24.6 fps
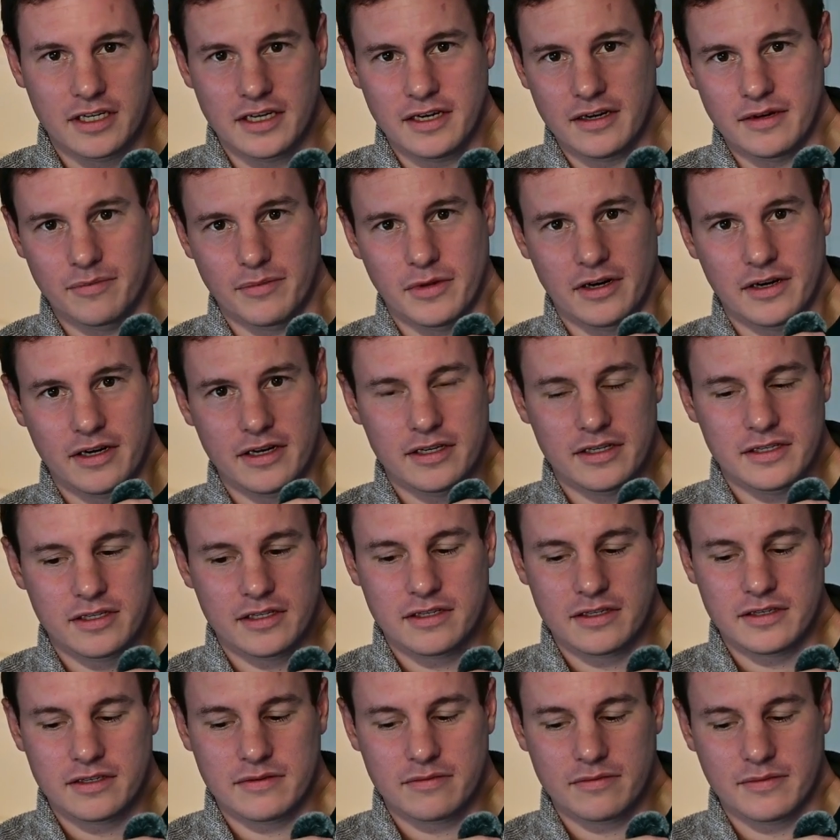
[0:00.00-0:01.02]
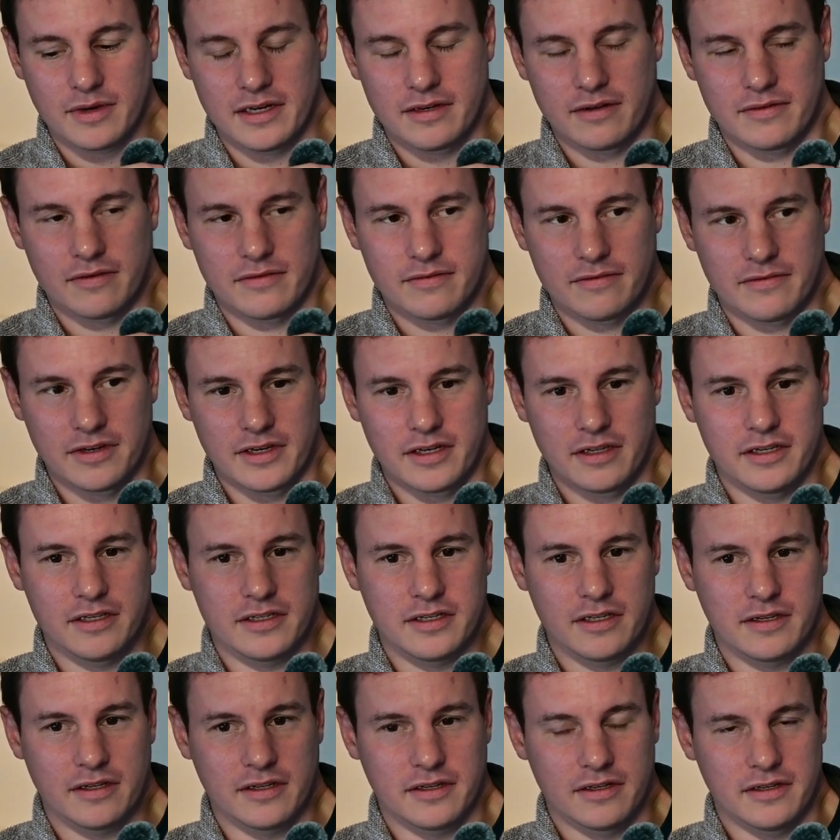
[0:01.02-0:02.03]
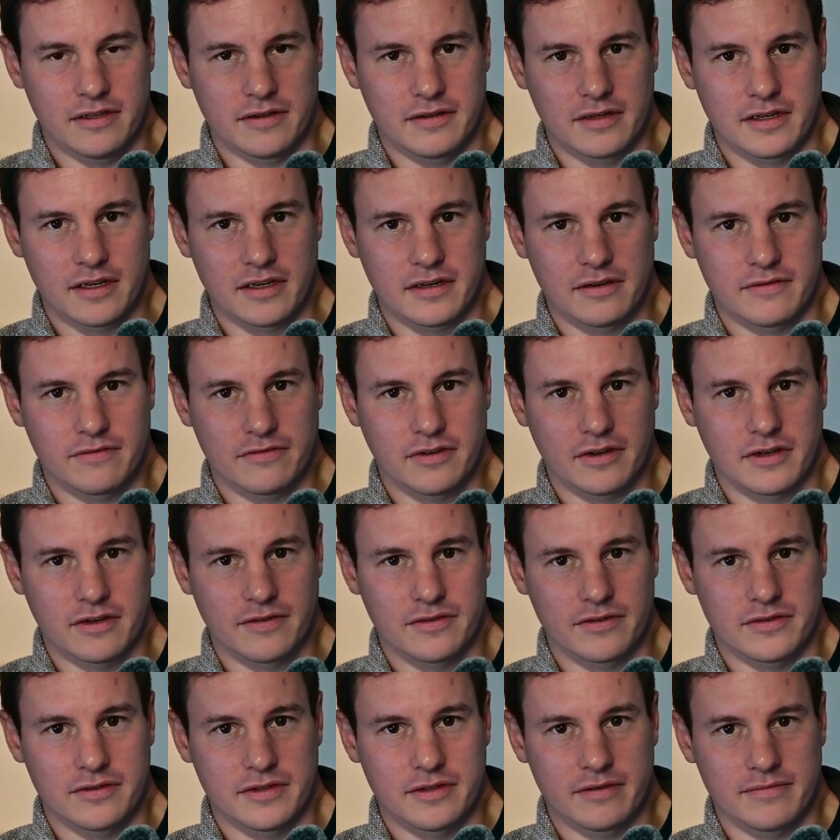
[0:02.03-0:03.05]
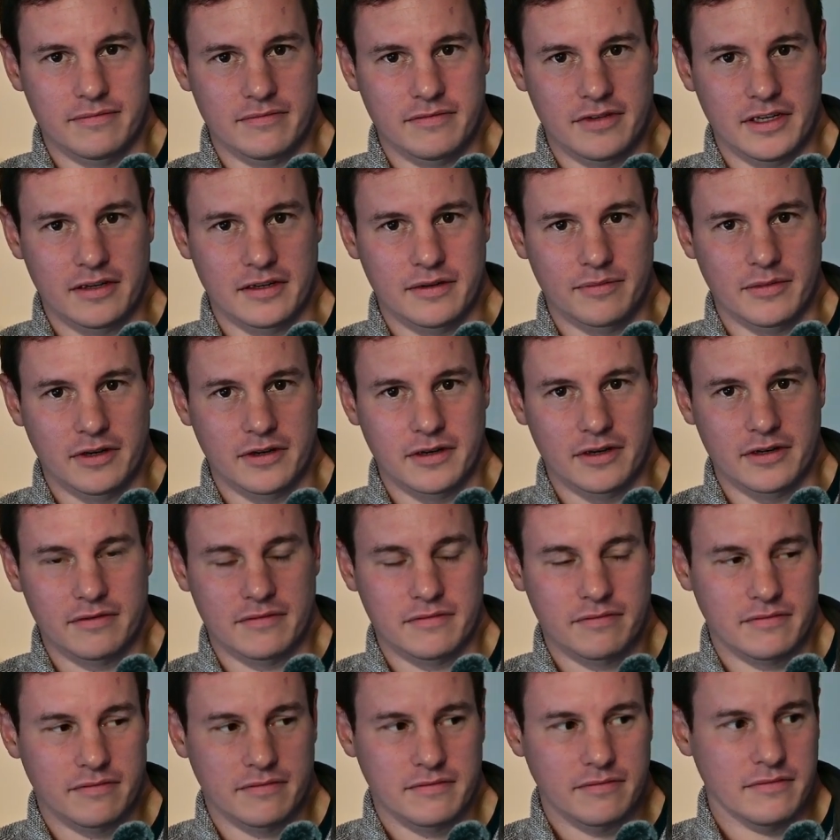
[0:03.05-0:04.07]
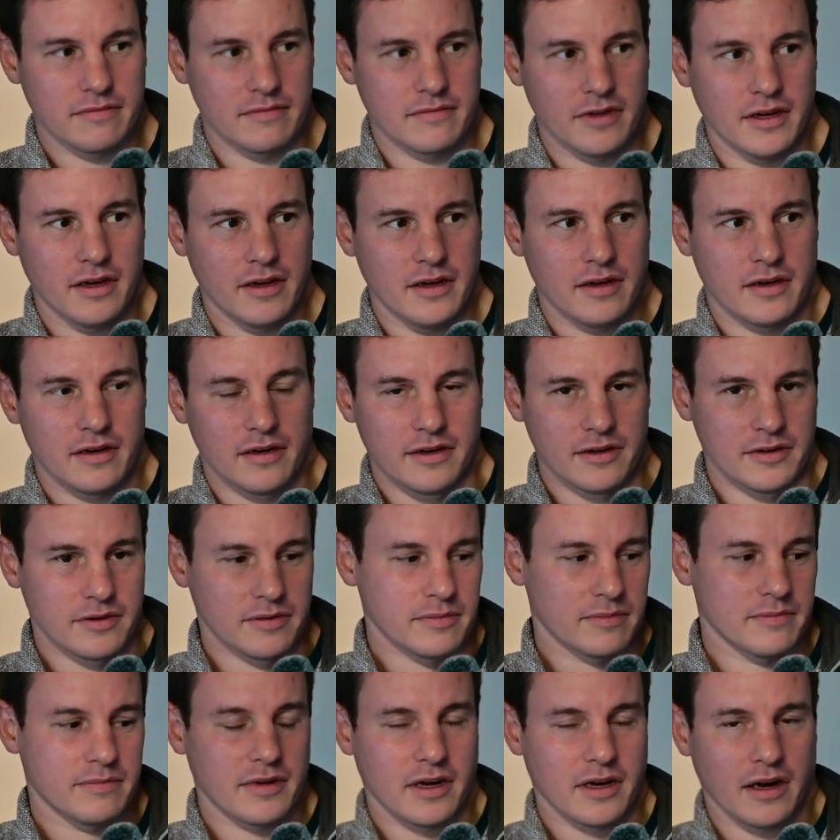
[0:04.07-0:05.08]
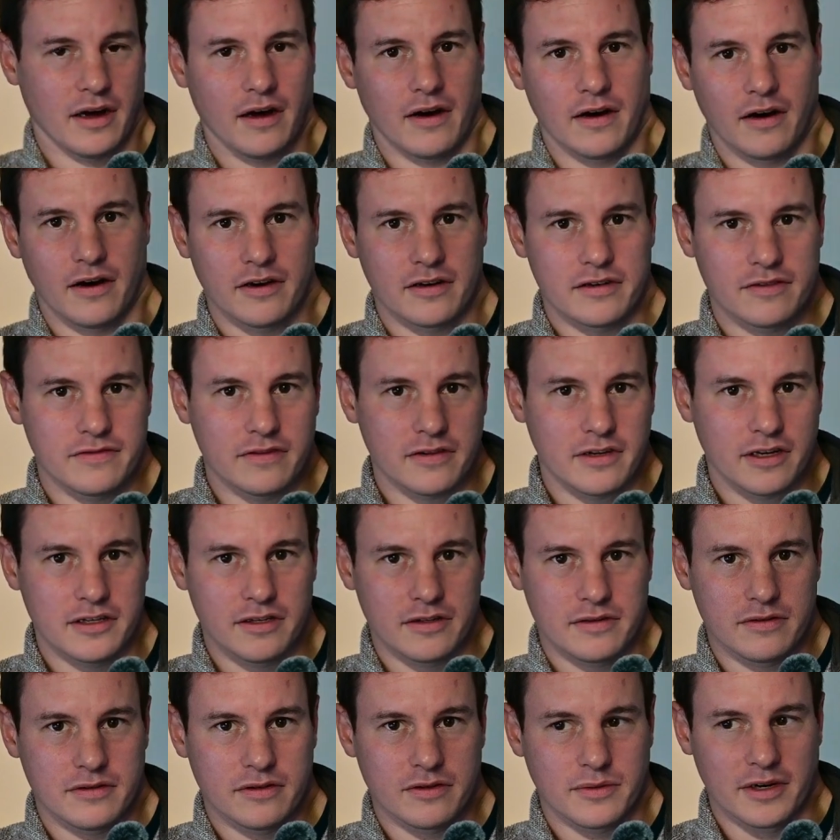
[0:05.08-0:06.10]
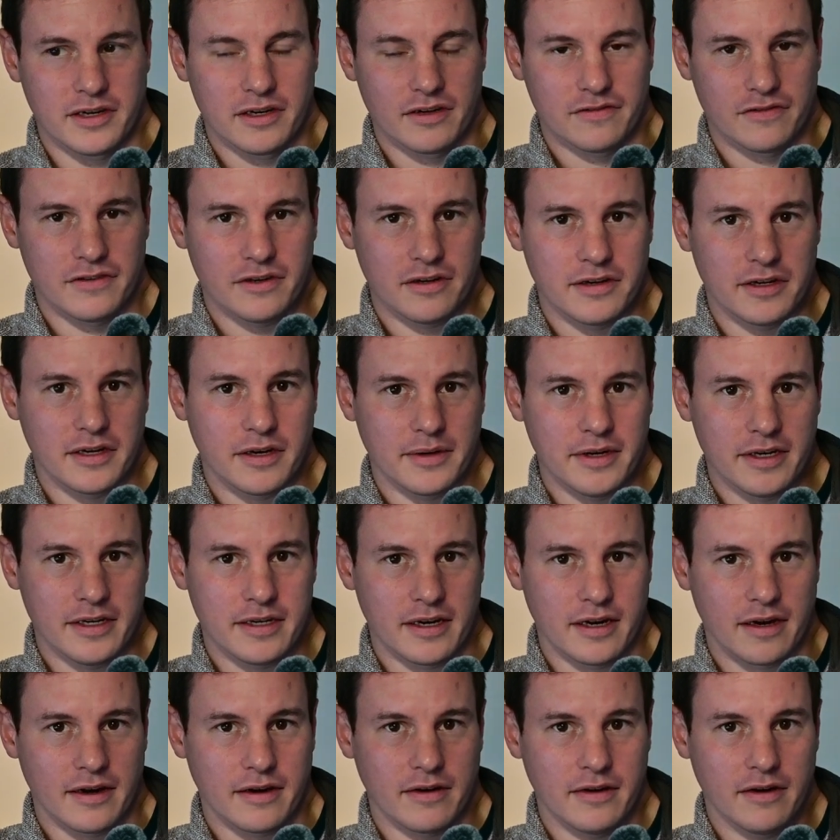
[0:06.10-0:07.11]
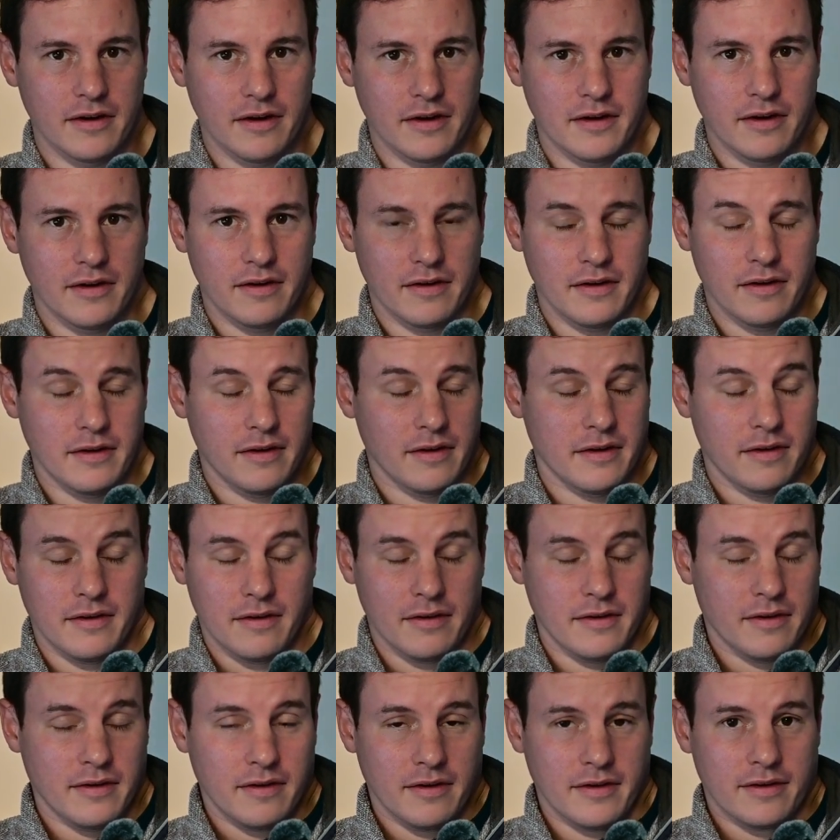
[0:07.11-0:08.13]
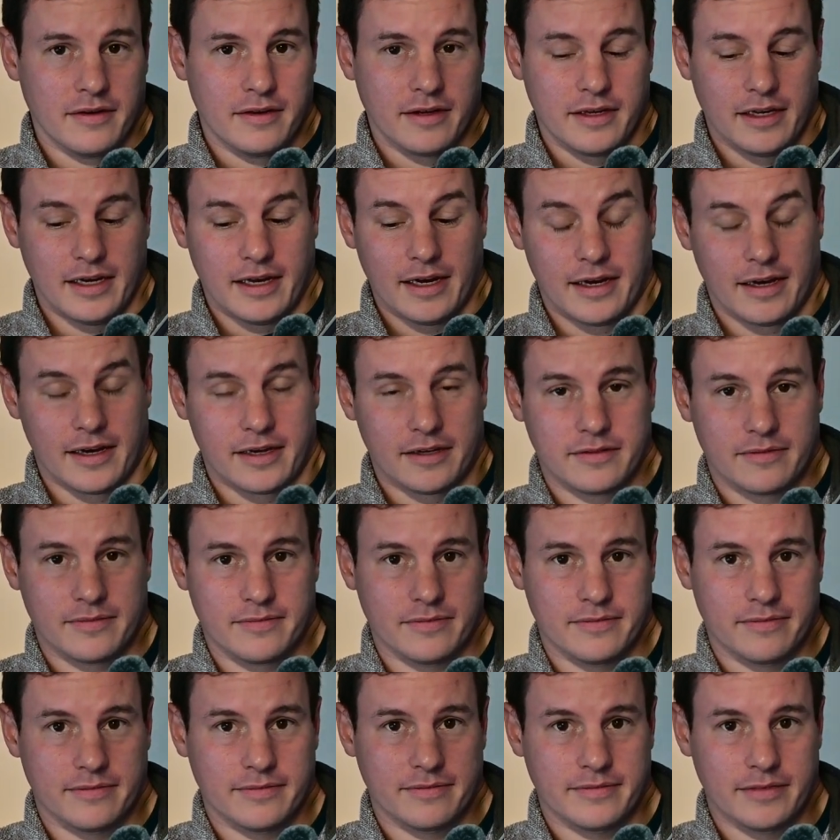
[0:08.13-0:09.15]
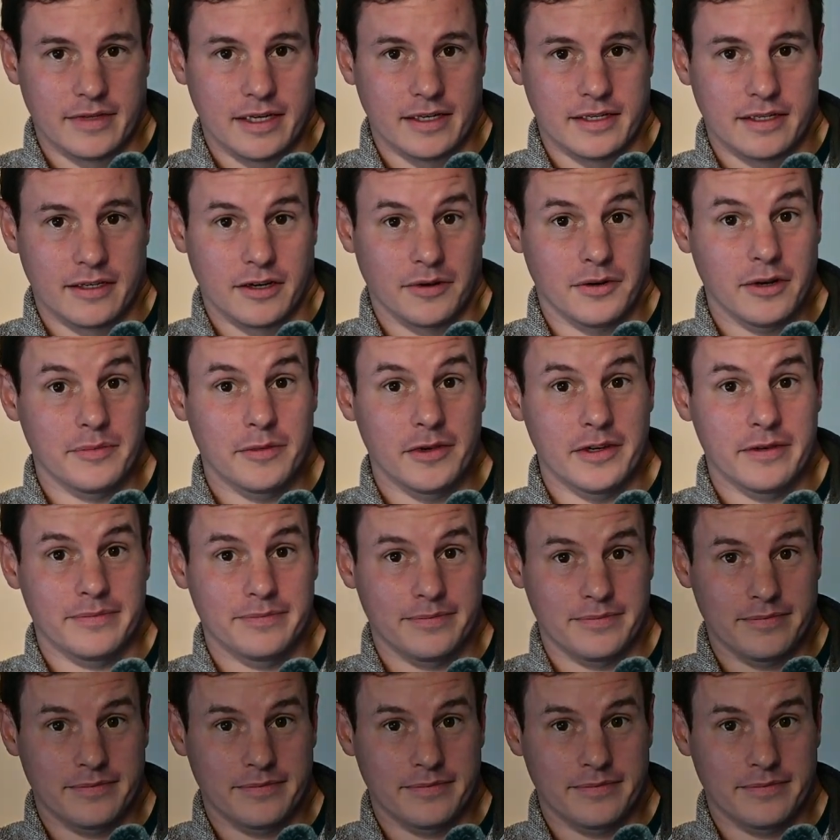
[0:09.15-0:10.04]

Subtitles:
gigabytes, when realistically you can get a 500 gigabyte little card for like 20 or 30 quid now. Yeah, that's equipment.